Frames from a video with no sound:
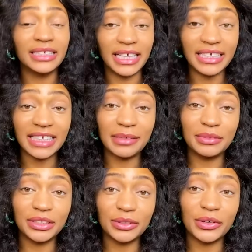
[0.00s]
yes, I'm
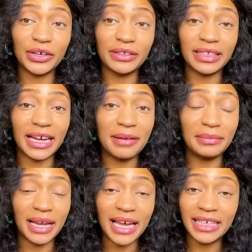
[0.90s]
still hurt that
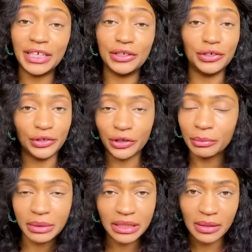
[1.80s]
I'm not in
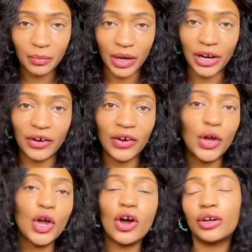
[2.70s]
Europe somewhere
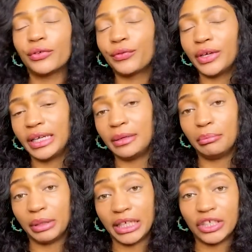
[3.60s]
on a
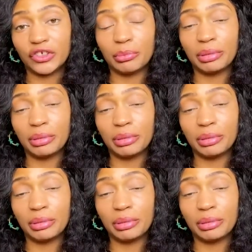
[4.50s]
freaking beach.